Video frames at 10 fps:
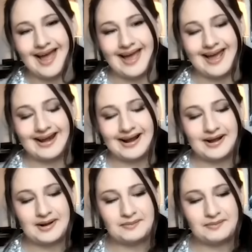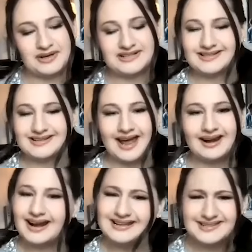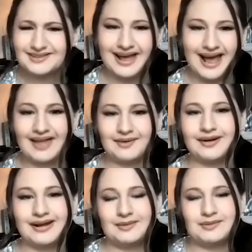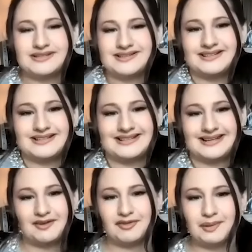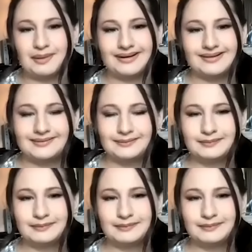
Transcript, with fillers: and um, we just had a nice little gathering, and it was good to see everyone.